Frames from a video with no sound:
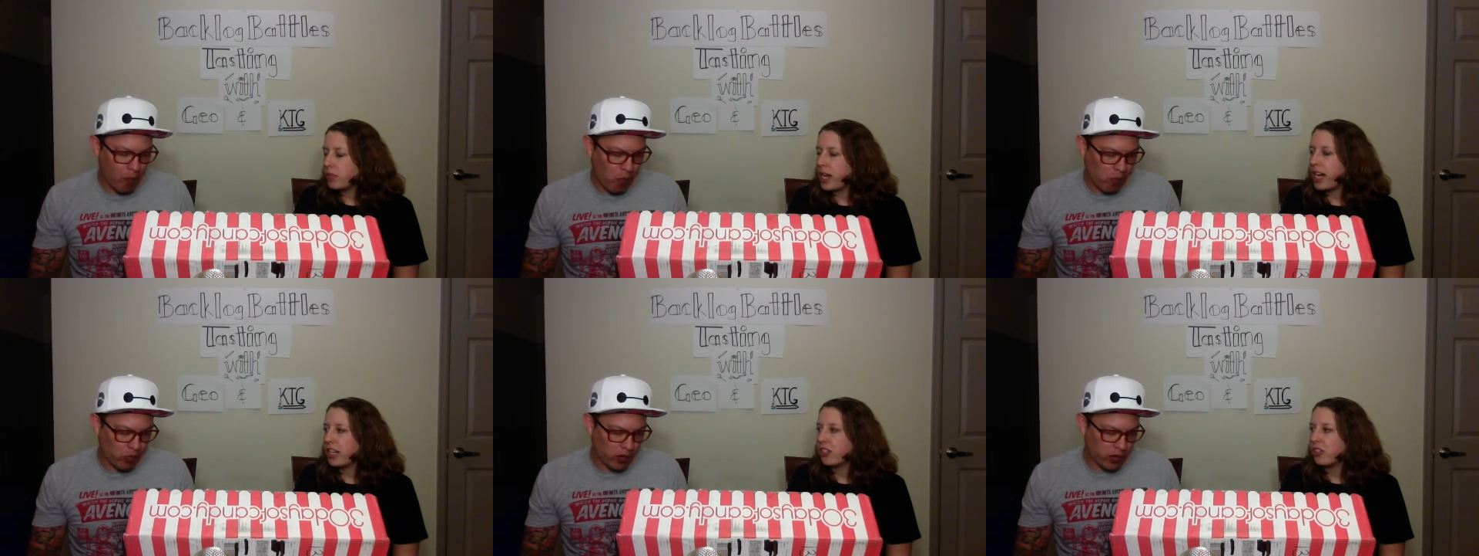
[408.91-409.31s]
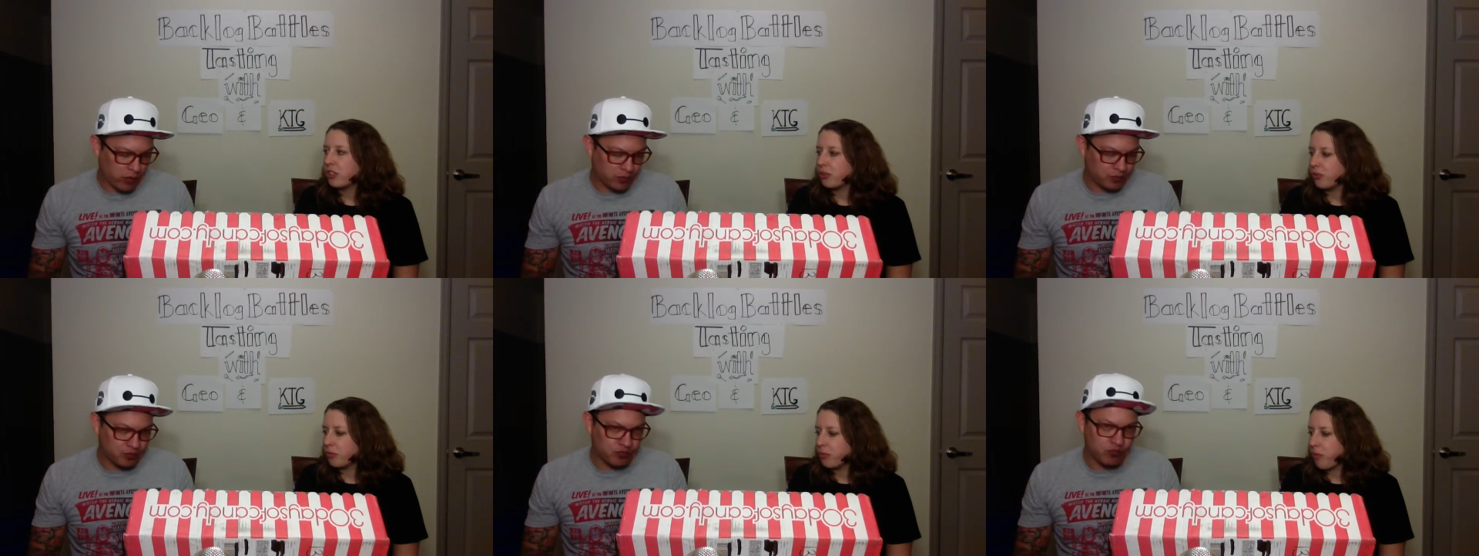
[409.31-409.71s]

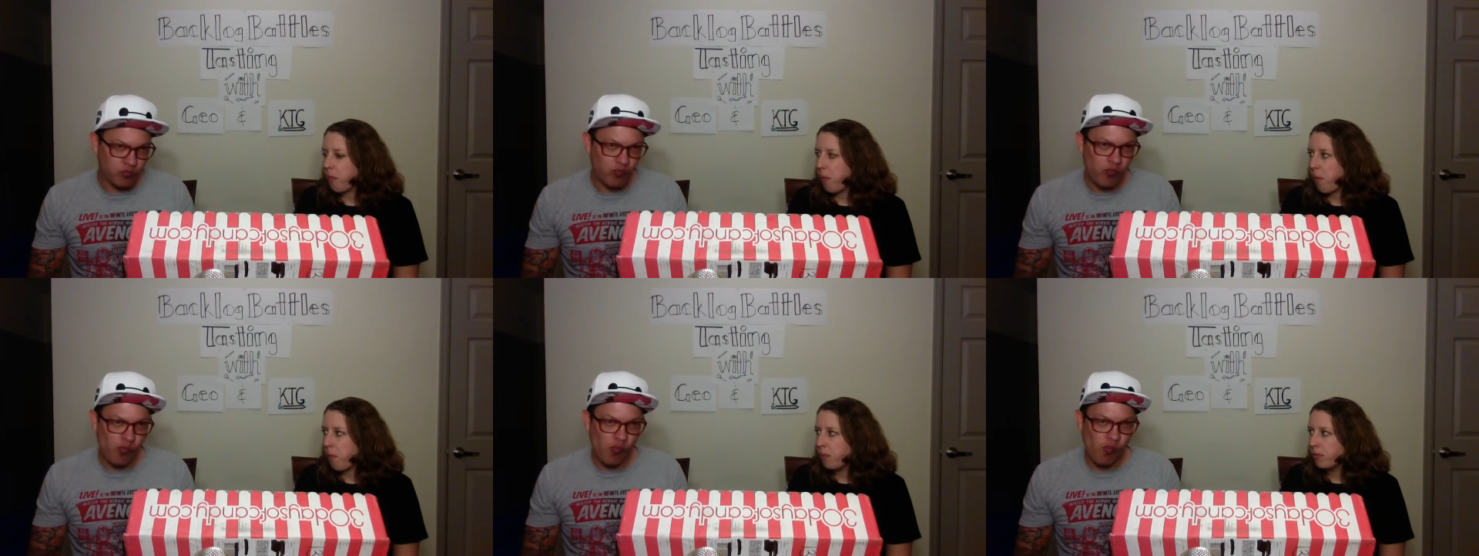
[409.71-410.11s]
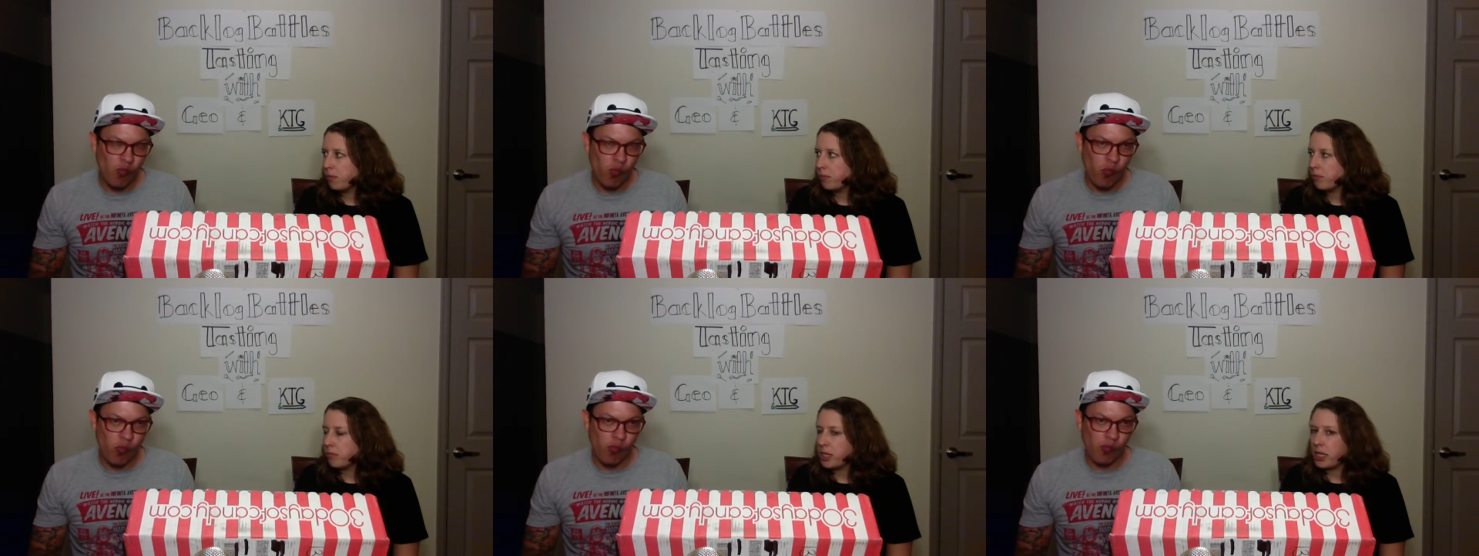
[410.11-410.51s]
Speaker 1: Hi-Chew,
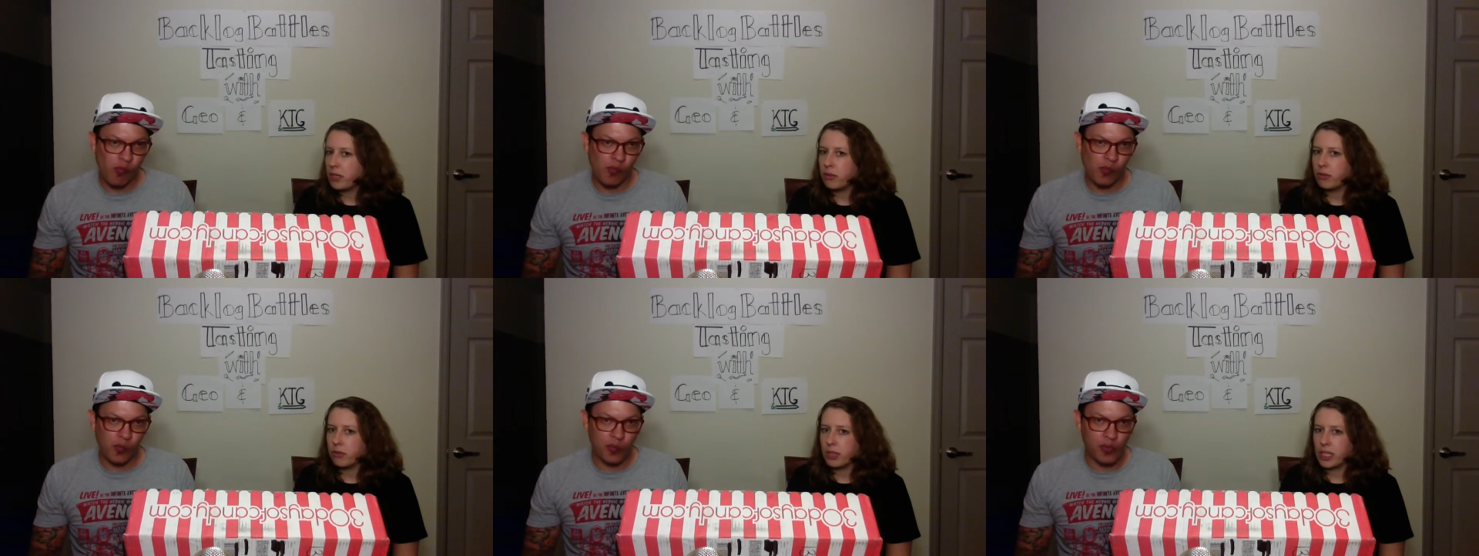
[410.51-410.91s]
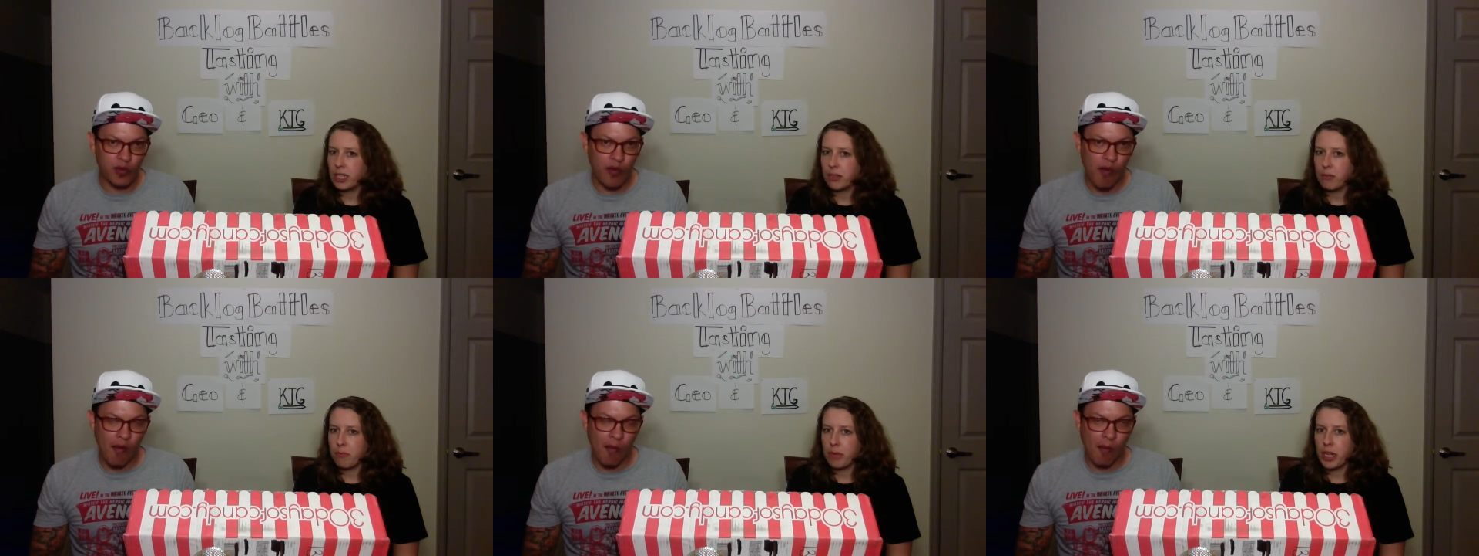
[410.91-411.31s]
but like
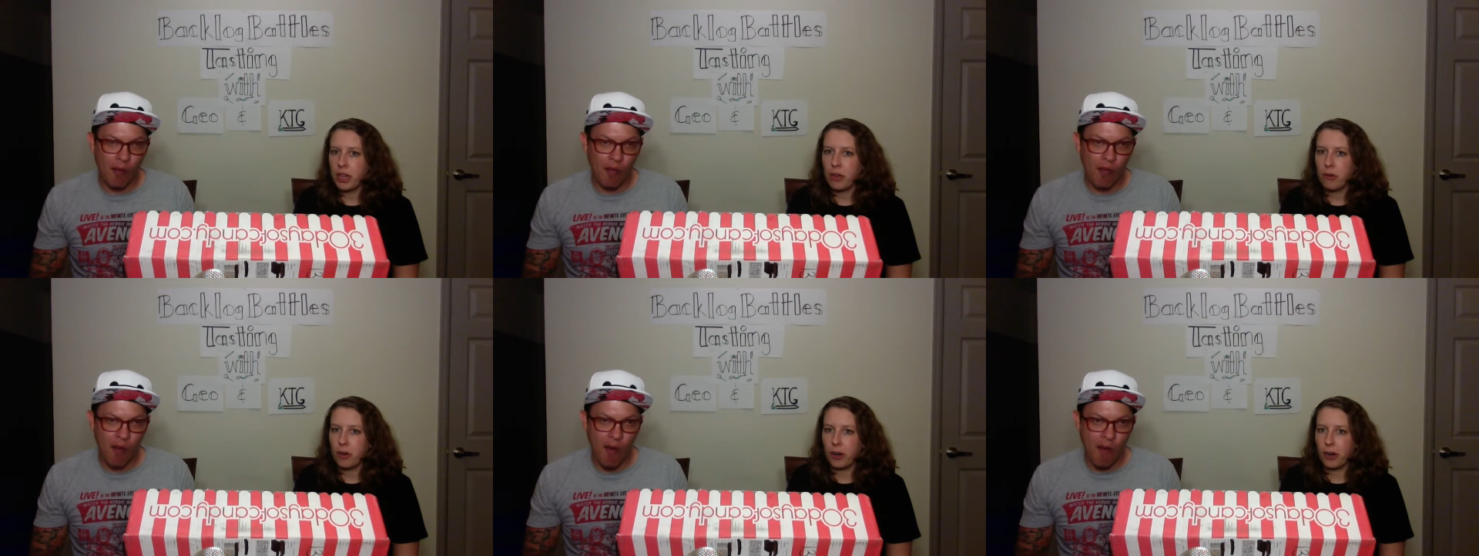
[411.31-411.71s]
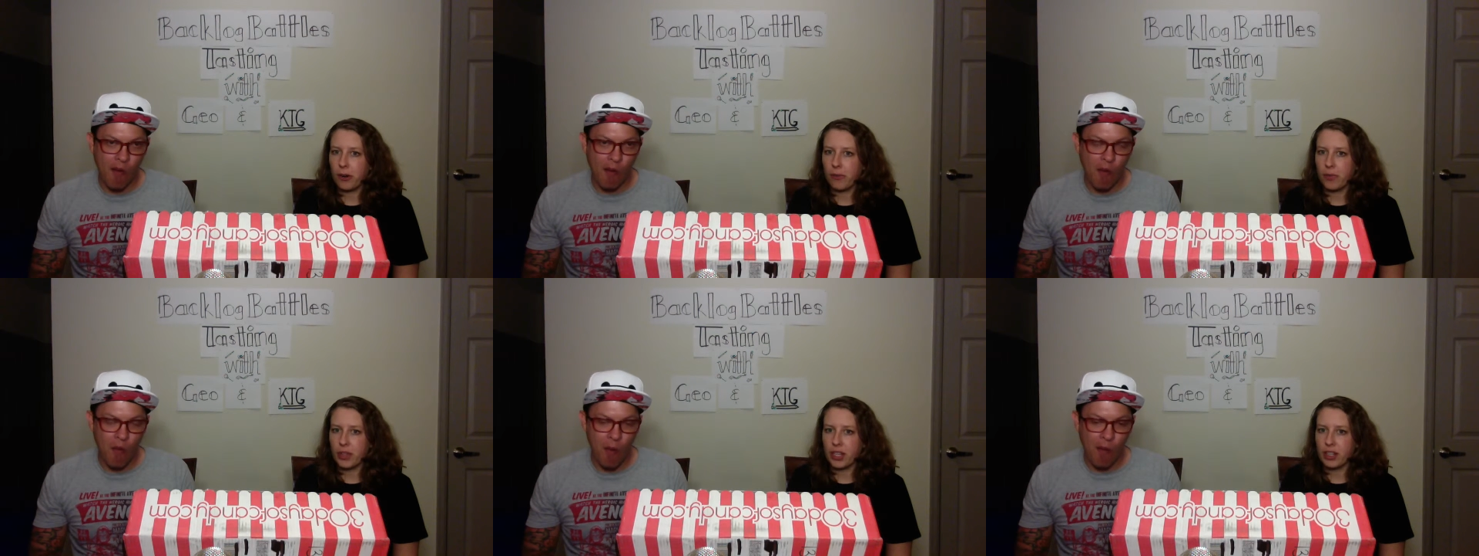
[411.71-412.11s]
mellower
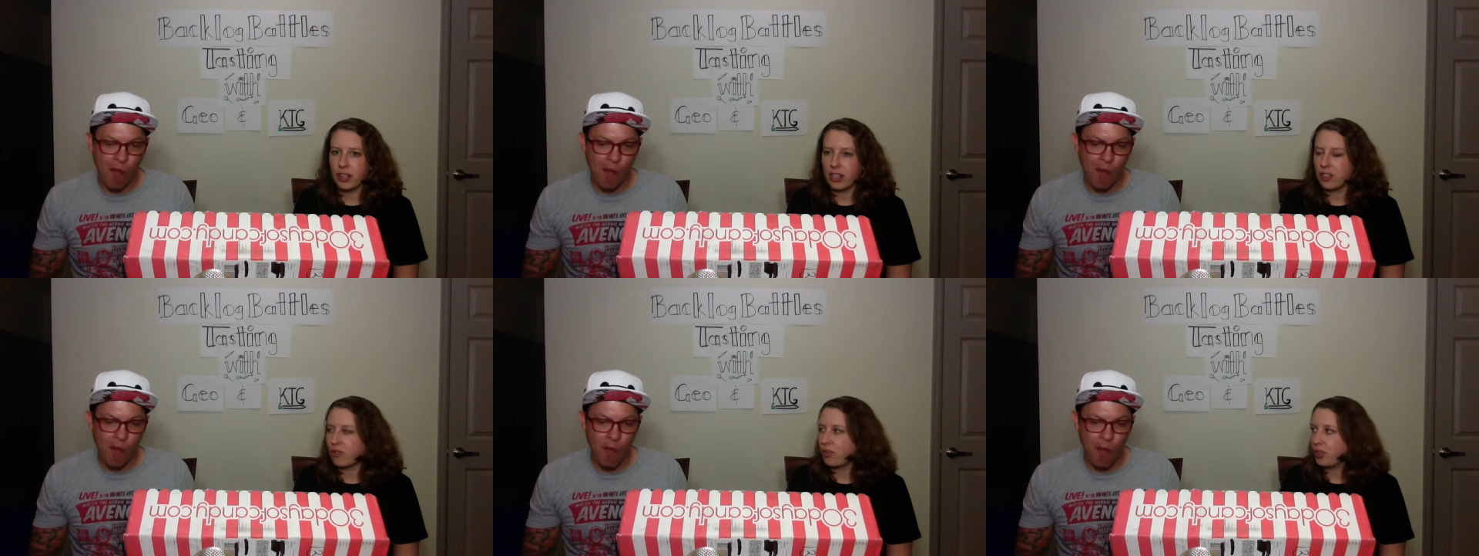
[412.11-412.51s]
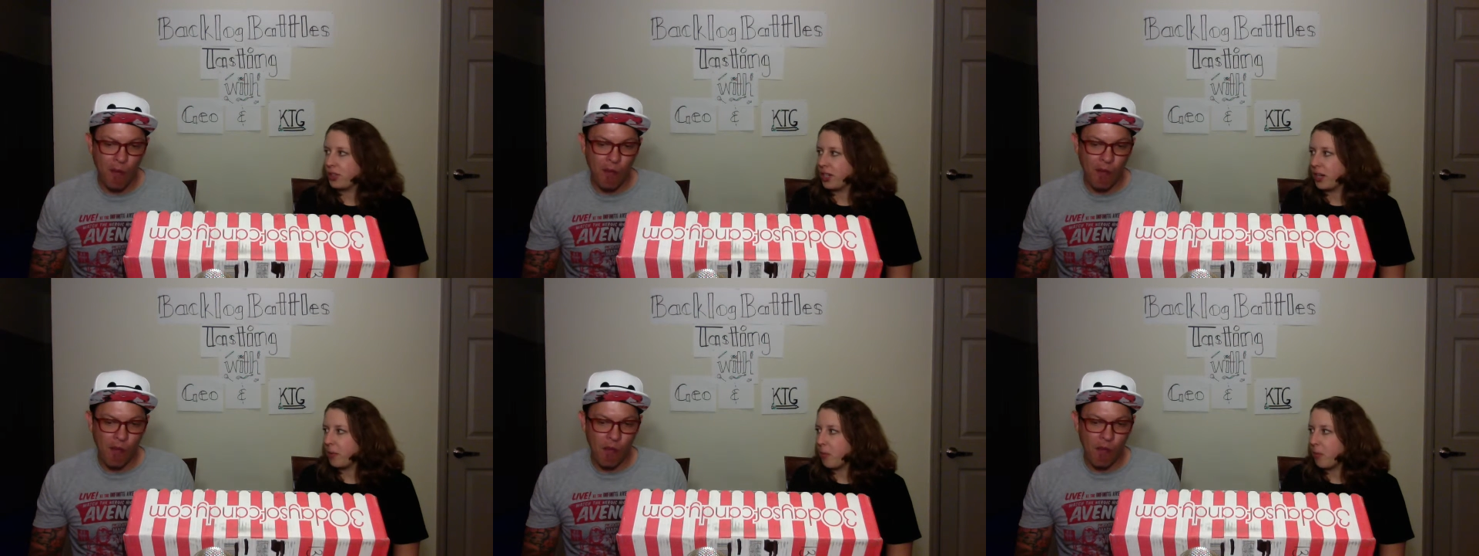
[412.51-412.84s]
and less fruity.